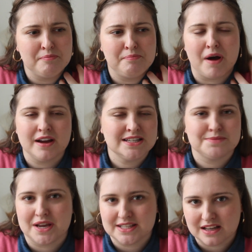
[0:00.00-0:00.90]
bind
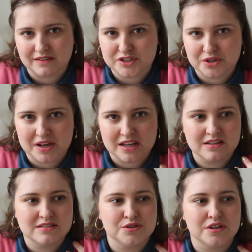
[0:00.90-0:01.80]
myself to it,
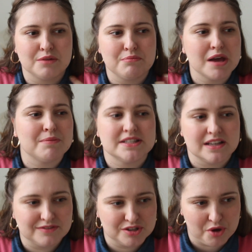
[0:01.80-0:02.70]
used to commit
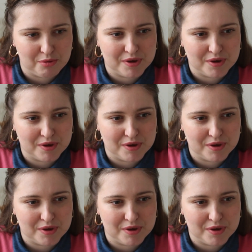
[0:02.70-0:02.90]
myself to it,